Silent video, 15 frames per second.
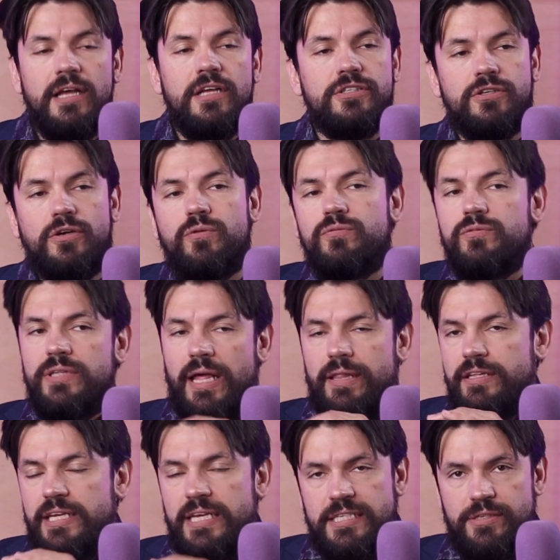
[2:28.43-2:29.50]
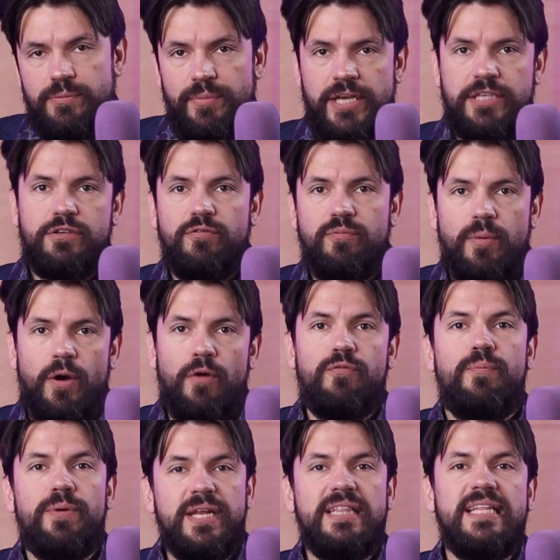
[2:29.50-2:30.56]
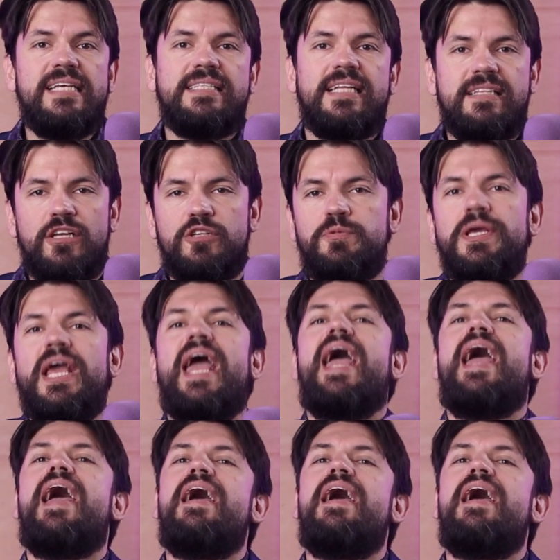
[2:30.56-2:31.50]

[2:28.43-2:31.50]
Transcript: So that is a mix of both, but at least that tells me